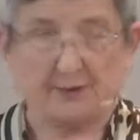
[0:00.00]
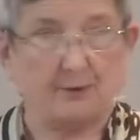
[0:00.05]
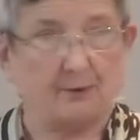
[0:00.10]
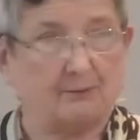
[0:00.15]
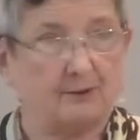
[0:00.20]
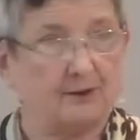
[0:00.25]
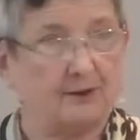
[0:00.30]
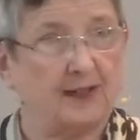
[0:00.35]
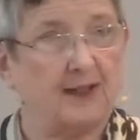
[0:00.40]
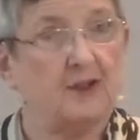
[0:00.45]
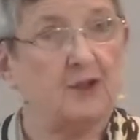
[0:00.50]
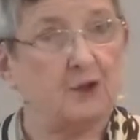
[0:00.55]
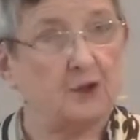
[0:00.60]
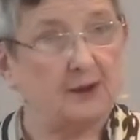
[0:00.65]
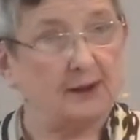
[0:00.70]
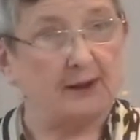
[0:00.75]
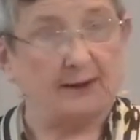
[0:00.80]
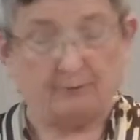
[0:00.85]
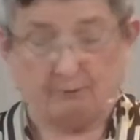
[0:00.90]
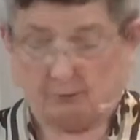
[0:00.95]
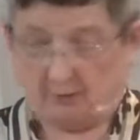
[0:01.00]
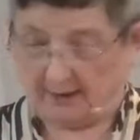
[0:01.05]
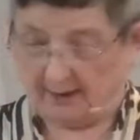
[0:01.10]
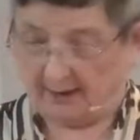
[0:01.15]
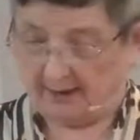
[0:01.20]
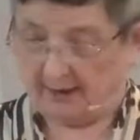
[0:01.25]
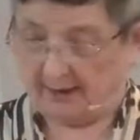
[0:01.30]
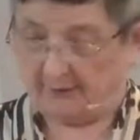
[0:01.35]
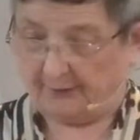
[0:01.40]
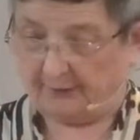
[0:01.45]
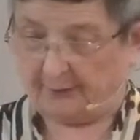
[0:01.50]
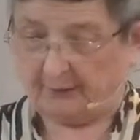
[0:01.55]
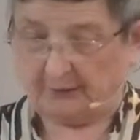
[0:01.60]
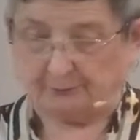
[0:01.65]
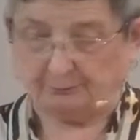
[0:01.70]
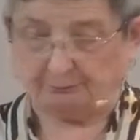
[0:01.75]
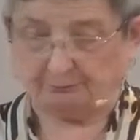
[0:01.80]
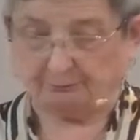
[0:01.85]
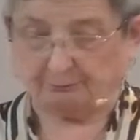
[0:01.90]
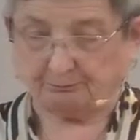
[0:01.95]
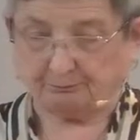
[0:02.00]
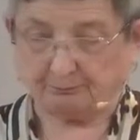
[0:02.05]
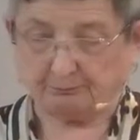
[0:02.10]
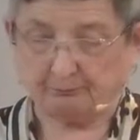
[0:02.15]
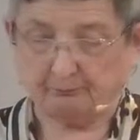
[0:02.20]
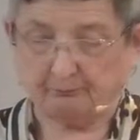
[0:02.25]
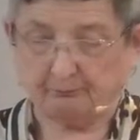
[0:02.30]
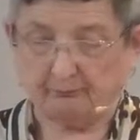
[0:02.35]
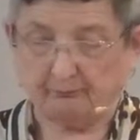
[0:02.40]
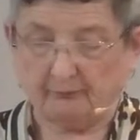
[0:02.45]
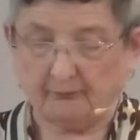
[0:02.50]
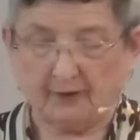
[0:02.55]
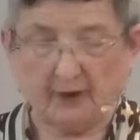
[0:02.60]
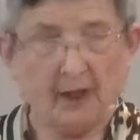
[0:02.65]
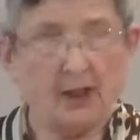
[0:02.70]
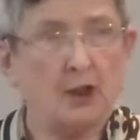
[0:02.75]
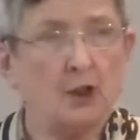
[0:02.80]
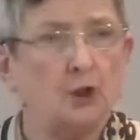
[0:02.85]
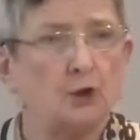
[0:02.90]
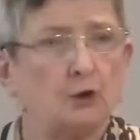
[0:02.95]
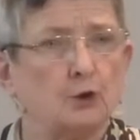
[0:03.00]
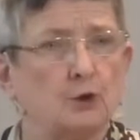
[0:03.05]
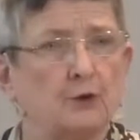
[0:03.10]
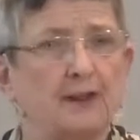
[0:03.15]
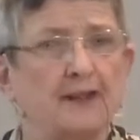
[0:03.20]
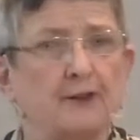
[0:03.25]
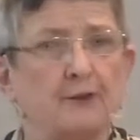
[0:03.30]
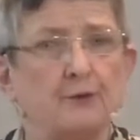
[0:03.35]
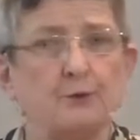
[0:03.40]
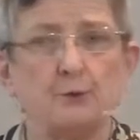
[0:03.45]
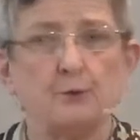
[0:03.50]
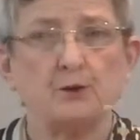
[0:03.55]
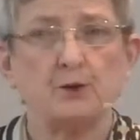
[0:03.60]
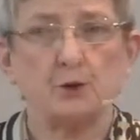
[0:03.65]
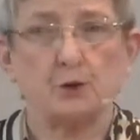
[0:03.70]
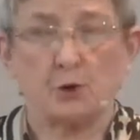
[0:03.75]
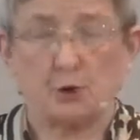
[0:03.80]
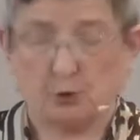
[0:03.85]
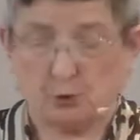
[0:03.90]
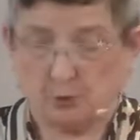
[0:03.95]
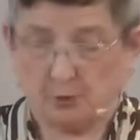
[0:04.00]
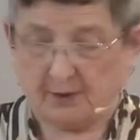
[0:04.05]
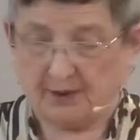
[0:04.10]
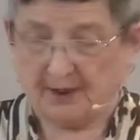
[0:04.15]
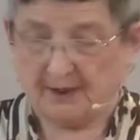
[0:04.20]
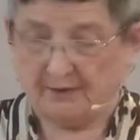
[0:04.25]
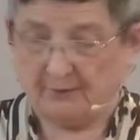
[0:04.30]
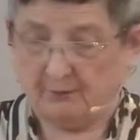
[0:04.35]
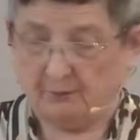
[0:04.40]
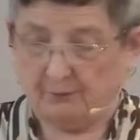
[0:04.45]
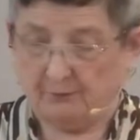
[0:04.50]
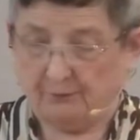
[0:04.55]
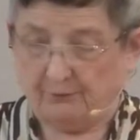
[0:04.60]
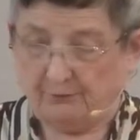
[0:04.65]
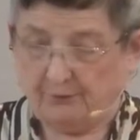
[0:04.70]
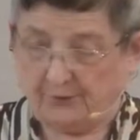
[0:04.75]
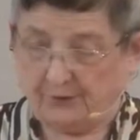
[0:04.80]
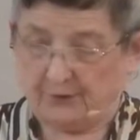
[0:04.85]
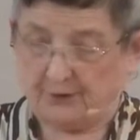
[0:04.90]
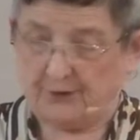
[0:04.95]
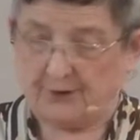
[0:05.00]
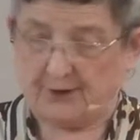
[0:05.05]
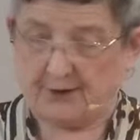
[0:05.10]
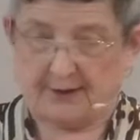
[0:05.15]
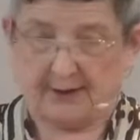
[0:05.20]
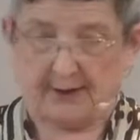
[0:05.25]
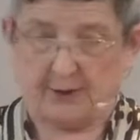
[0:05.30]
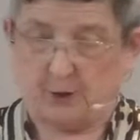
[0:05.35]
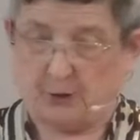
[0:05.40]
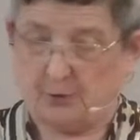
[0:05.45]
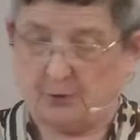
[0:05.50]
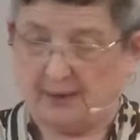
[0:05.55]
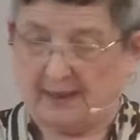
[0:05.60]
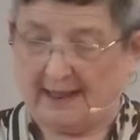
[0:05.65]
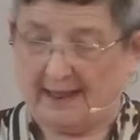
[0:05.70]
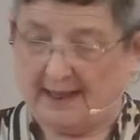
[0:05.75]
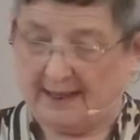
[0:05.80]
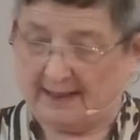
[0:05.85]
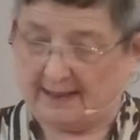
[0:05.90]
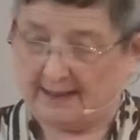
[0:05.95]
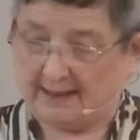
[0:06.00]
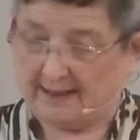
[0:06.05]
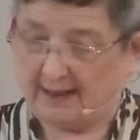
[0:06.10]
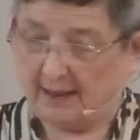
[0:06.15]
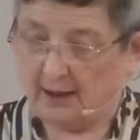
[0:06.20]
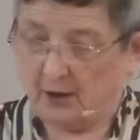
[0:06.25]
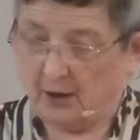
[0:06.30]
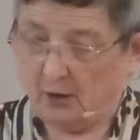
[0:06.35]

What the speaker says: them that they should love one another. Looking through a 21st century lens,